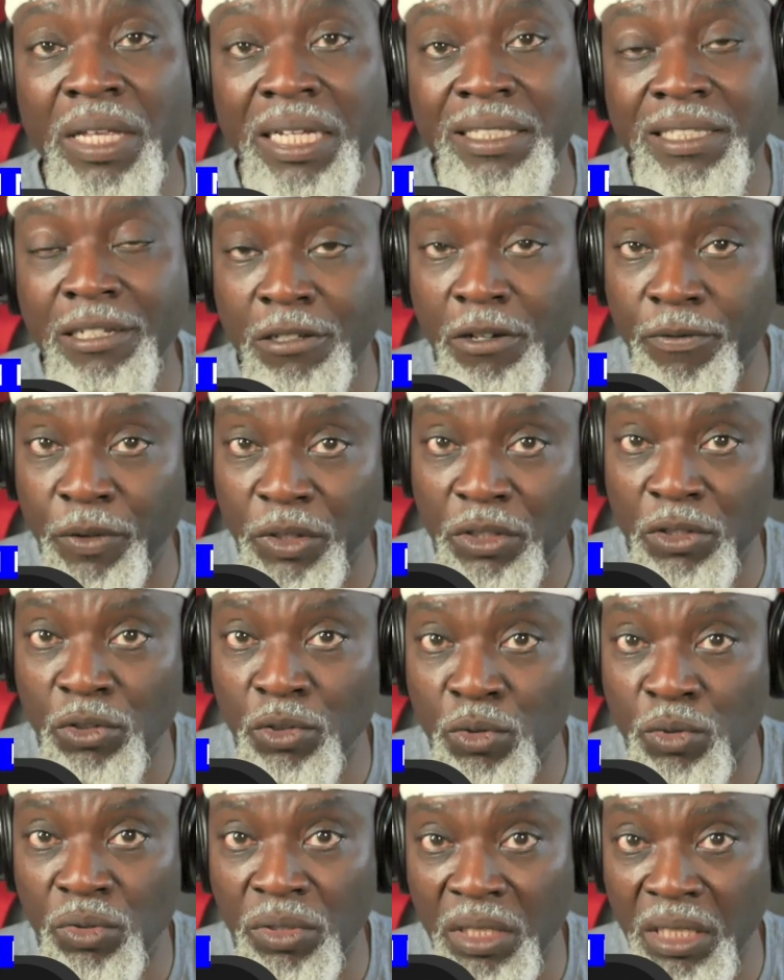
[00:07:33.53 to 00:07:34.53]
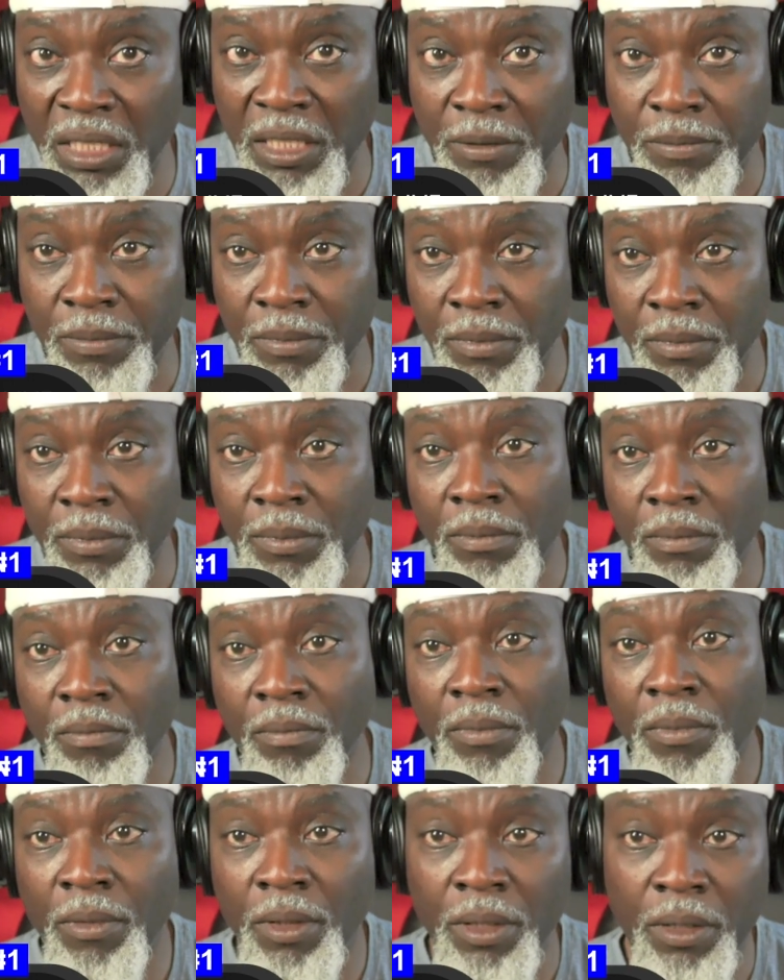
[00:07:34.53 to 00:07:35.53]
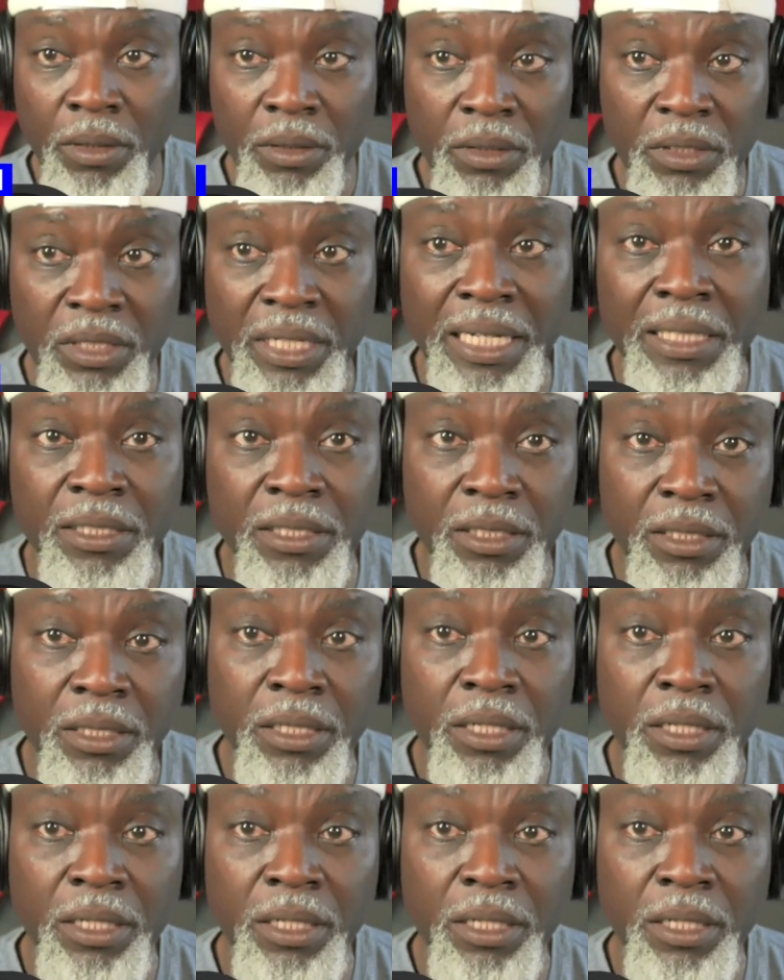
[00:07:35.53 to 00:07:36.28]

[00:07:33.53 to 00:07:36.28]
Section 14.2c states,